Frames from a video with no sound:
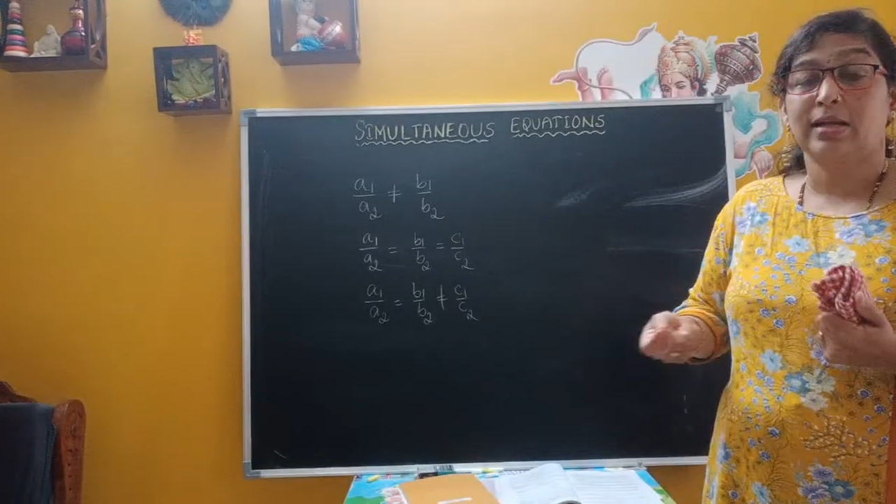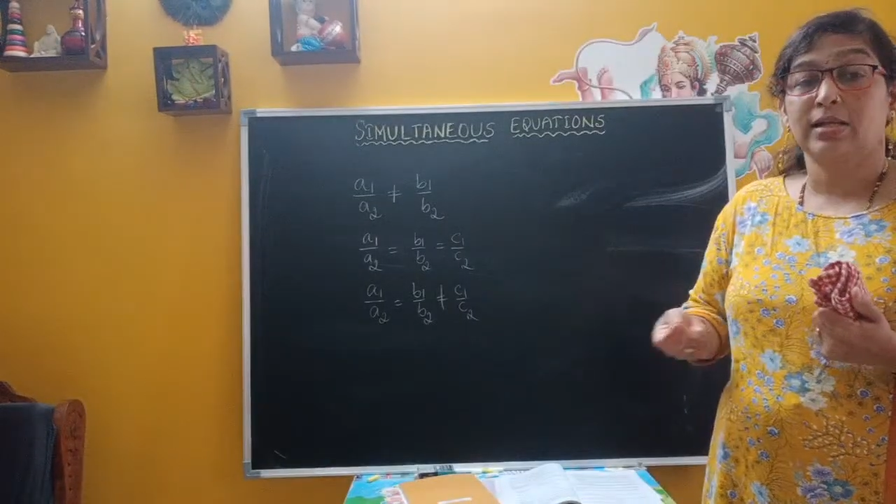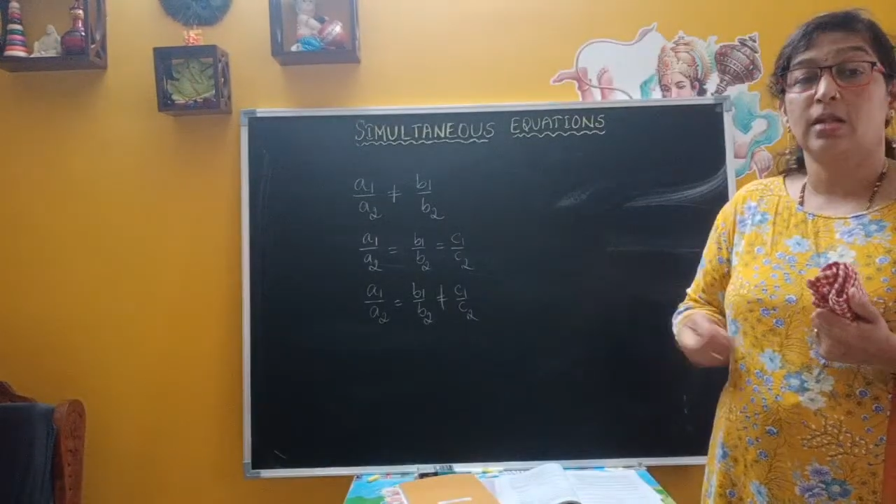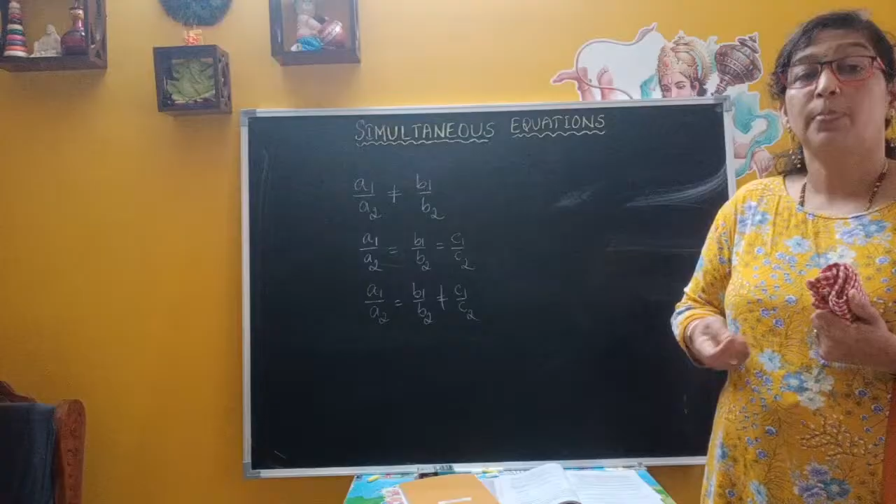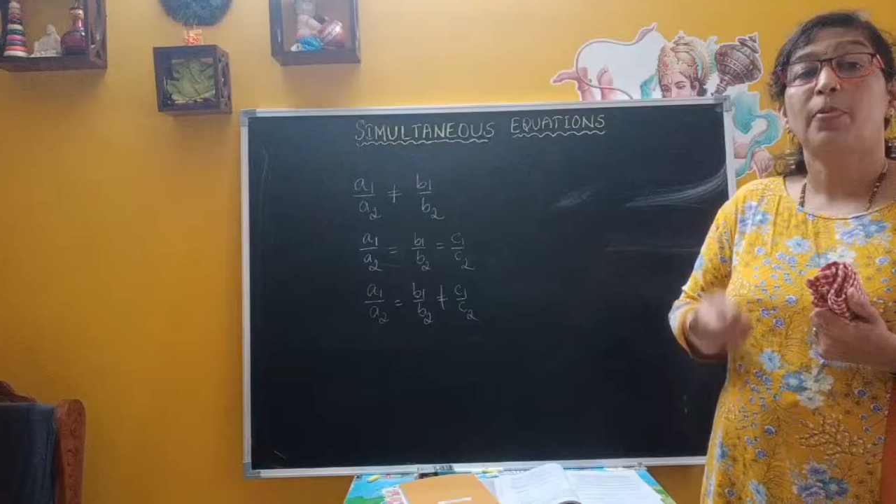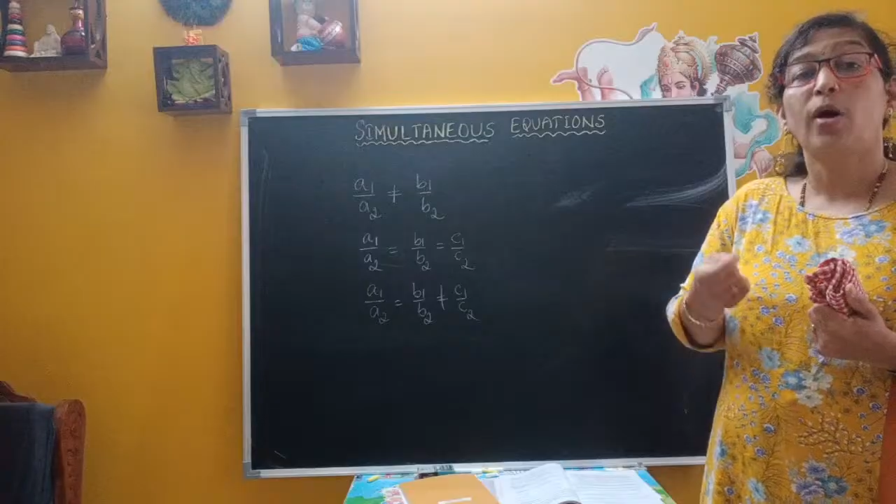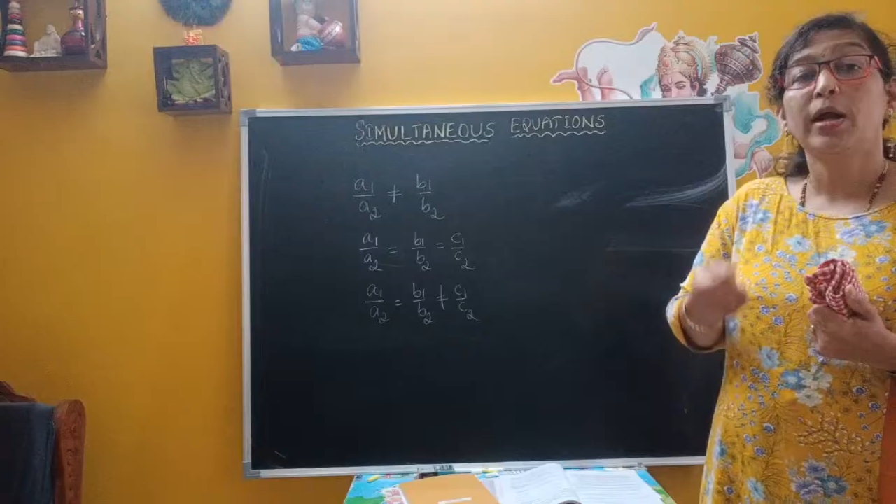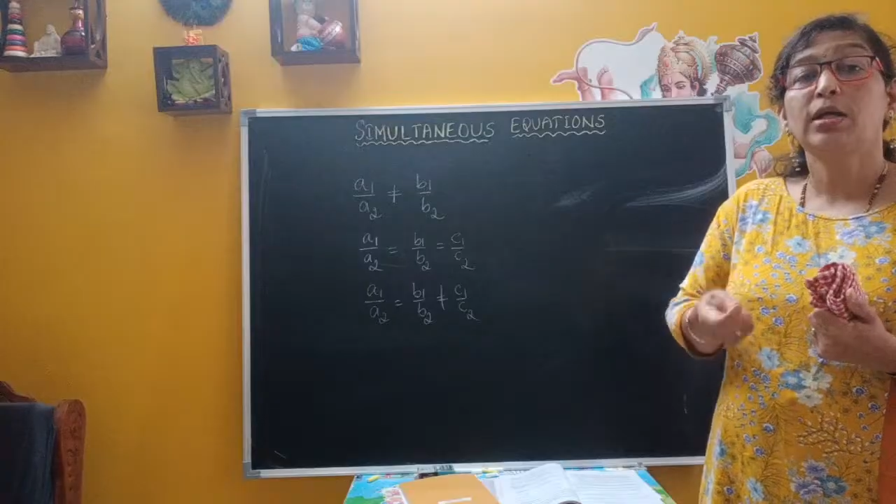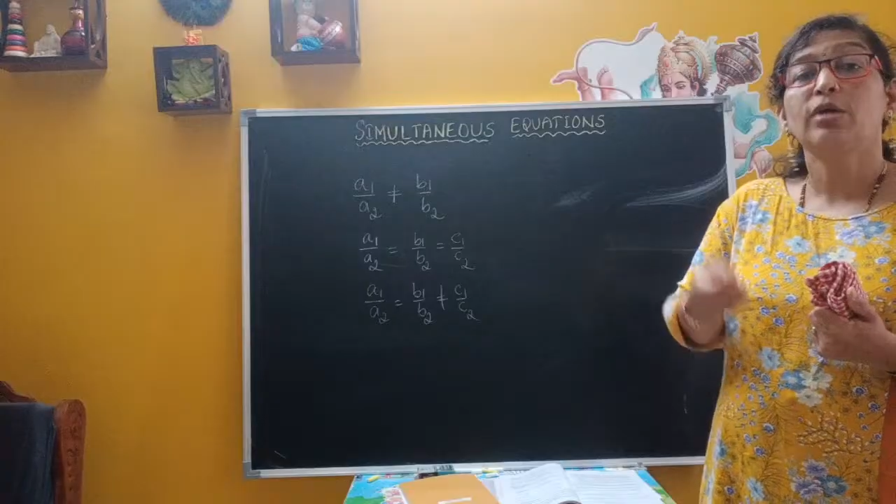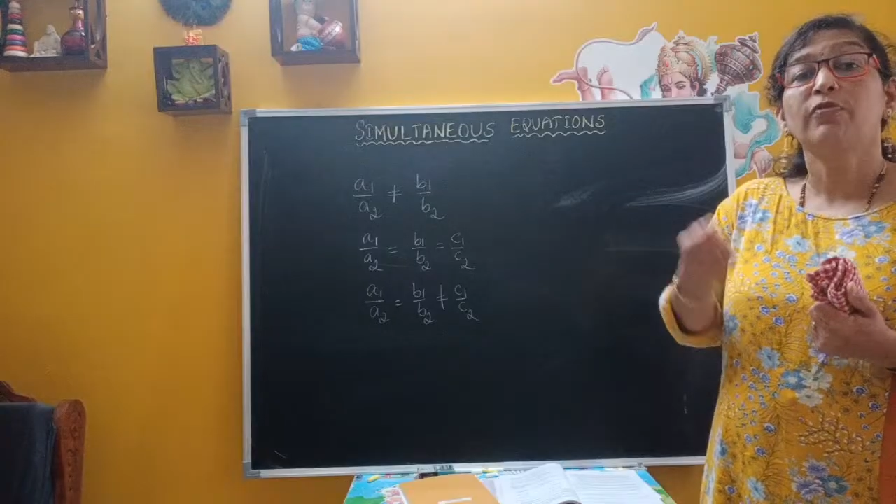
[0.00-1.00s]
the
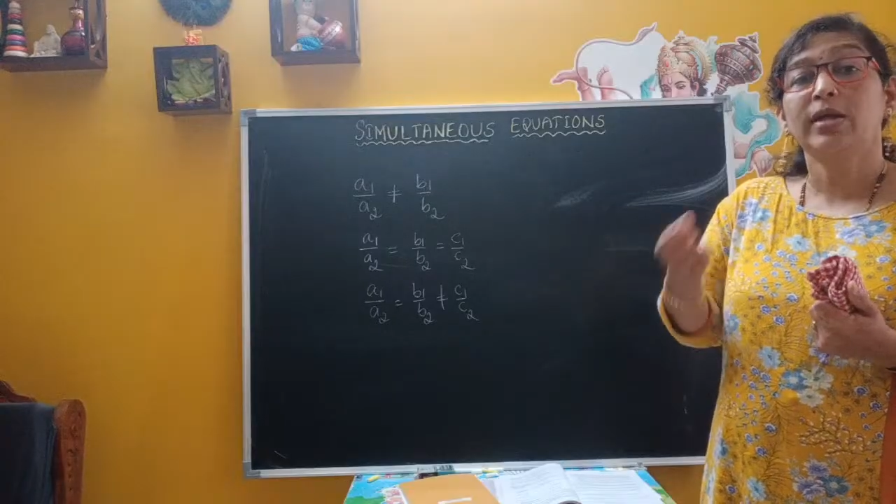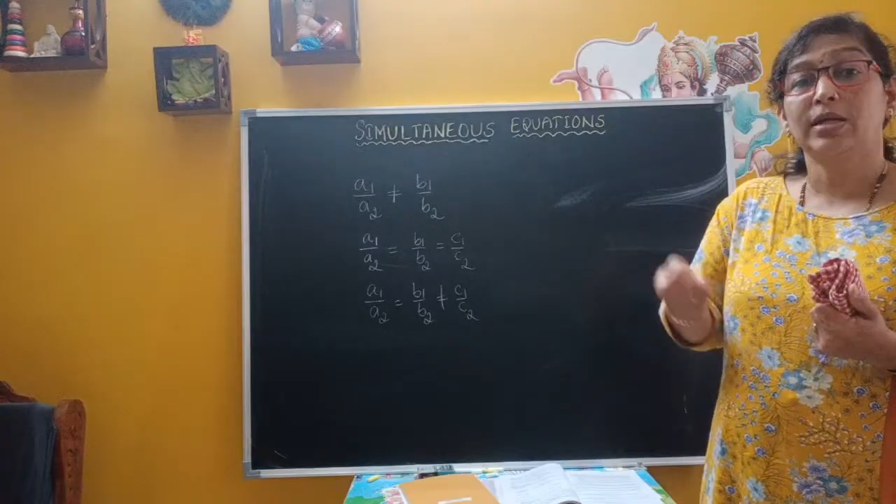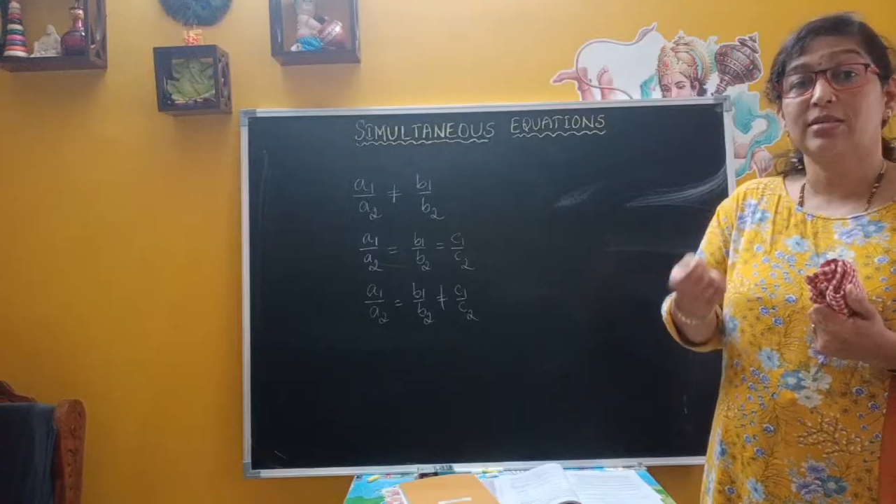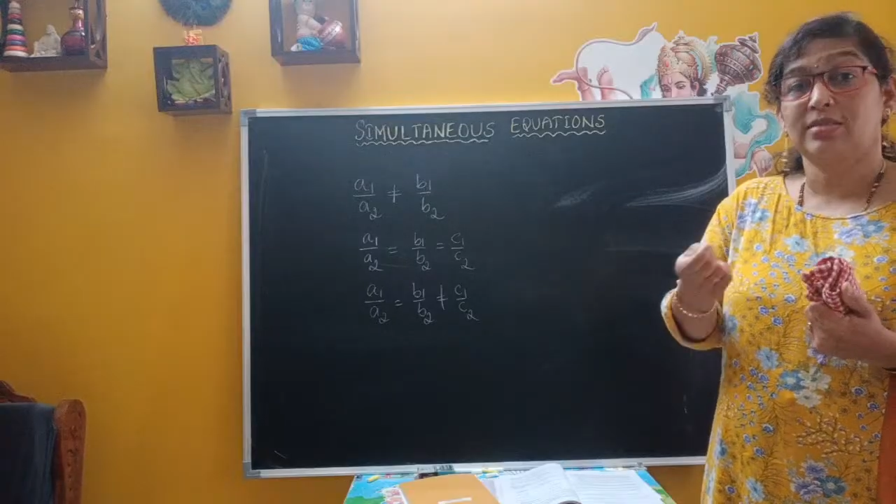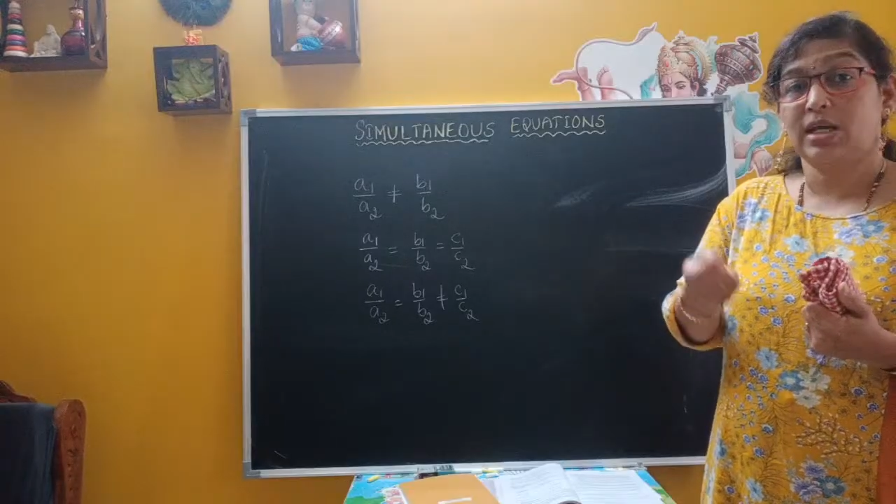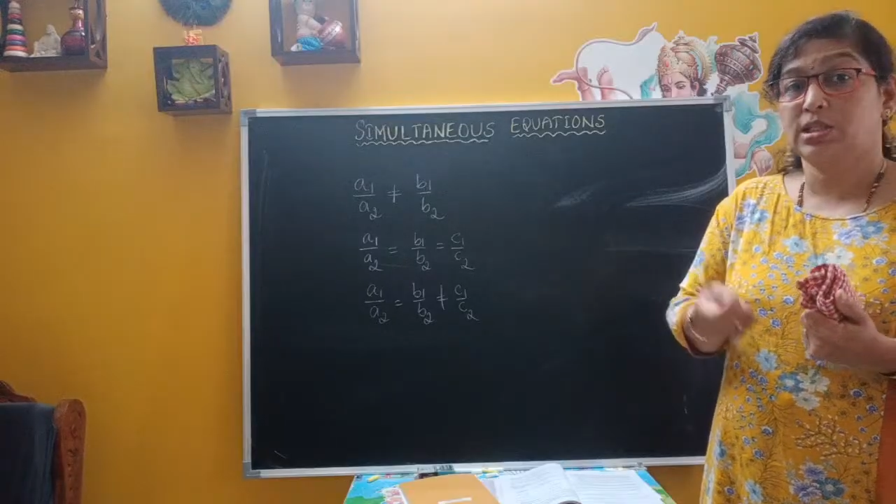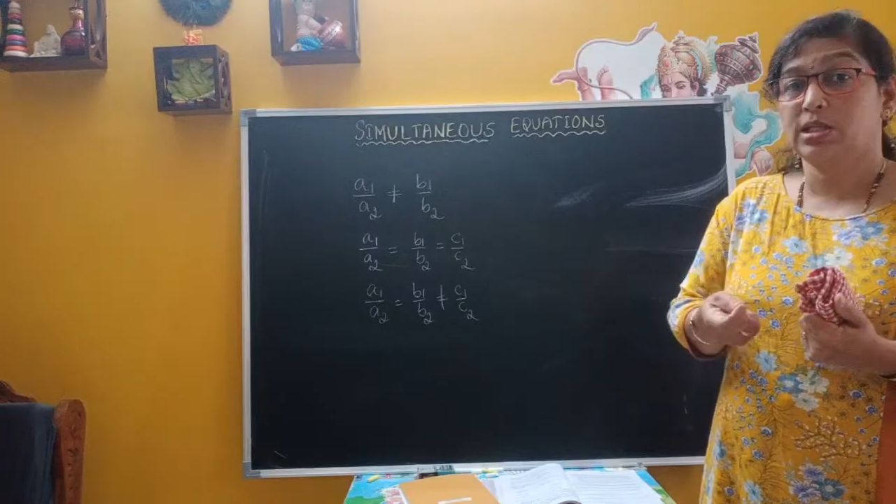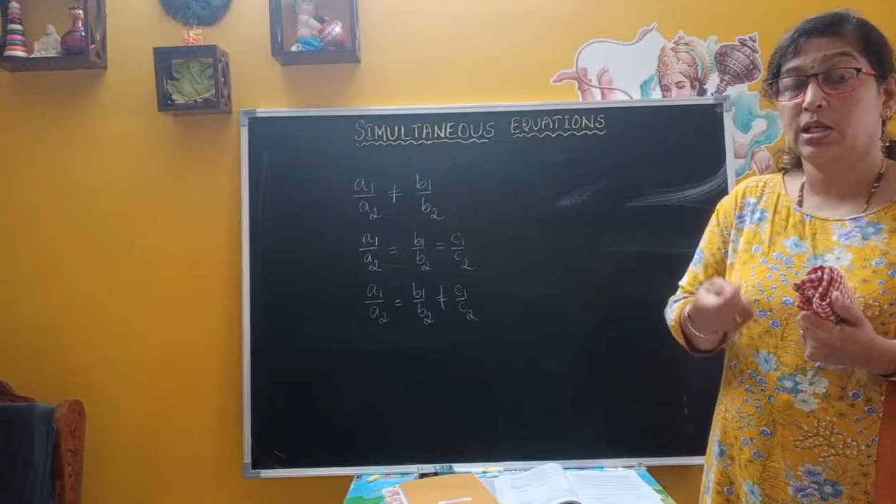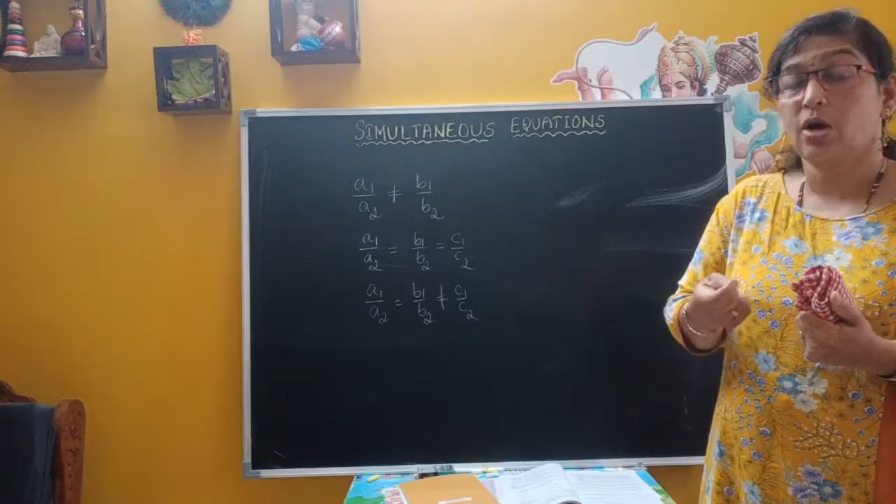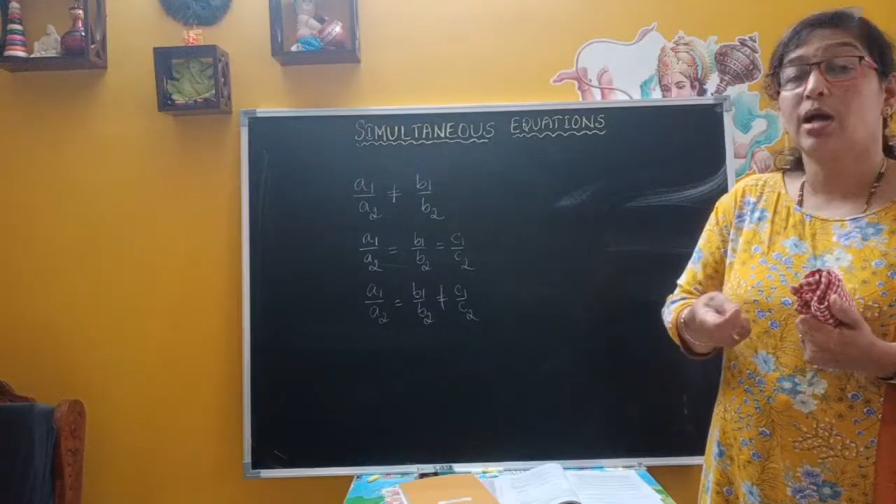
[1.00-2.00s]
point of intersection,